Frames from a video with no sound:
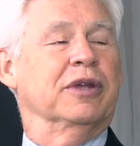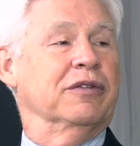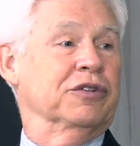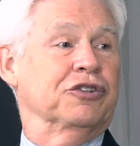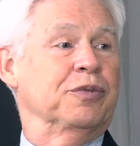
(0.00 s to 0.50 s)
be
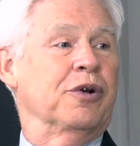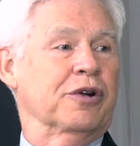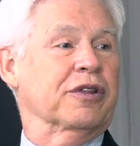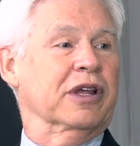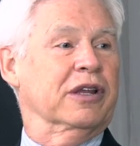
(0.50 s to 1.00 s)
even
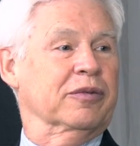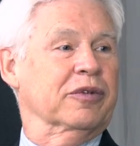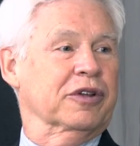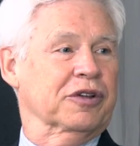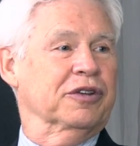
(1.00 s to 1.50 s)
smarter than that.
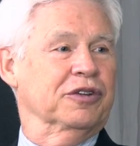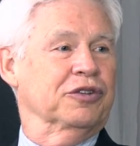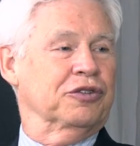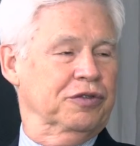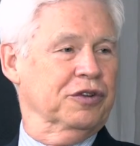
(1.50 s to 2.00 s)
You can
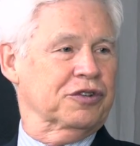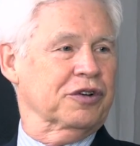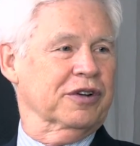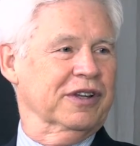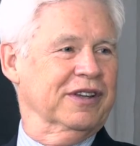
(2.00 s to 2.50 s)
use
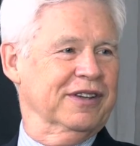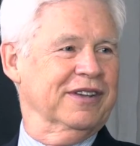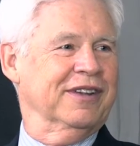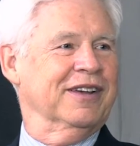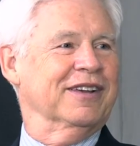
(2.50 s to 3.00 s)
future
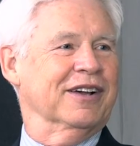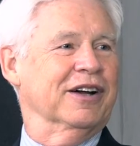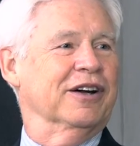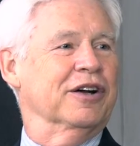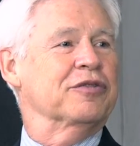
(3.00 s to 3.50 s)

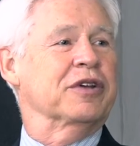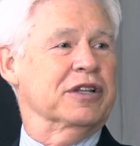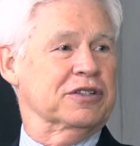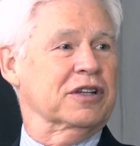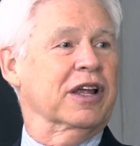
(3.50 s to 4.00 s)

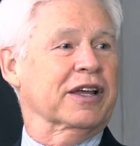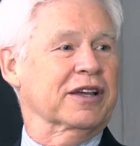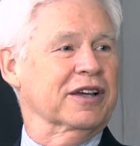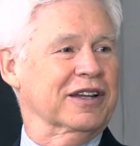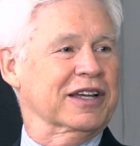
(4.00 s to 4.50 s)
events like
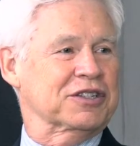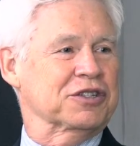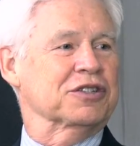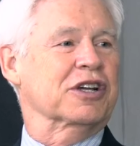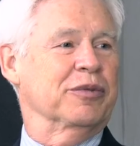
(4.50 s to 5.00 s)

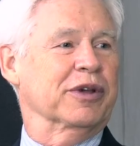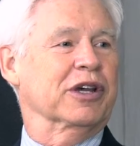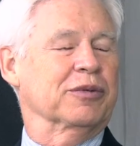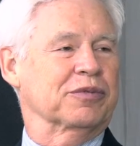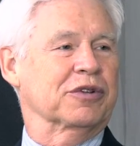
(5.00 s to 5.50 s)
elections coming
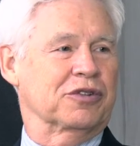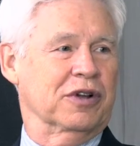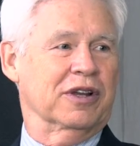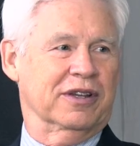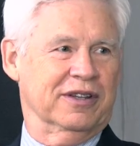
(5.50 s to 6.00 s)
up to
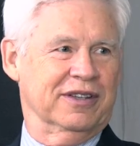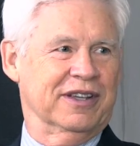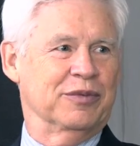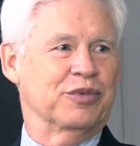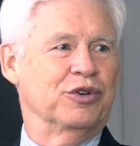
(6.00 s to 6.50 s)
try to
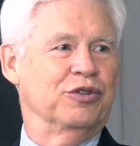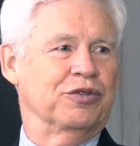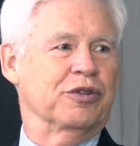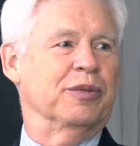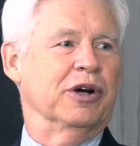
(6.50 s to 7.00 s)

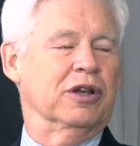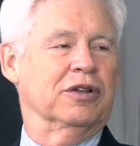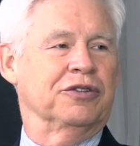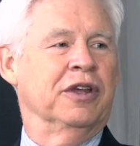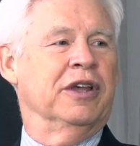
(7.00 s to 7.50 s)
improve the
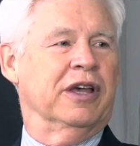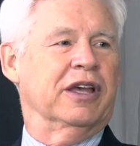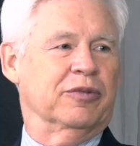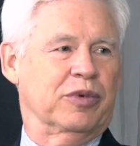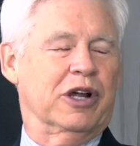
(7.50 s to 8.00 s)
models,
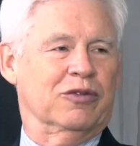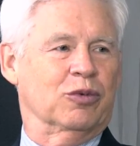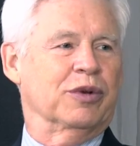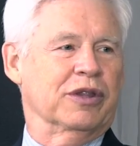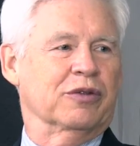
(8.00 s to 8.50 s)
and
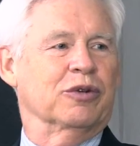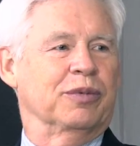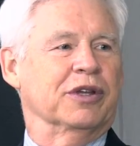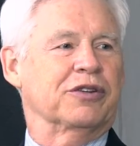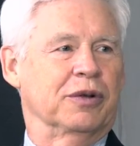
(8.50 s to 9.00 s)
probably there would
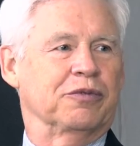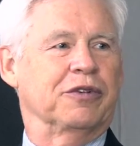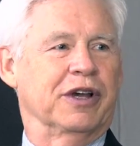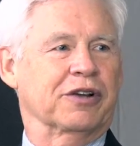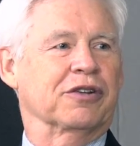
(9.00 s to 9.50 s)
be a Trump
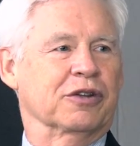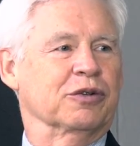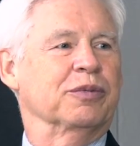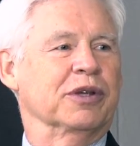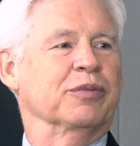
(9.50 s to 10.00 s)
factor that
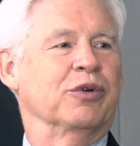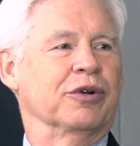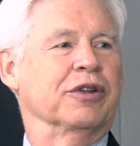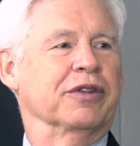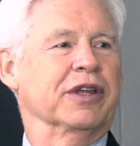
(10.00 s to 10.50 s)
would be
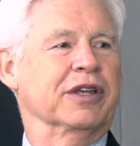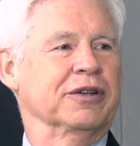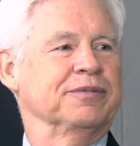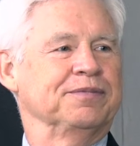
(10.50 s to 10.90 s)
important in that.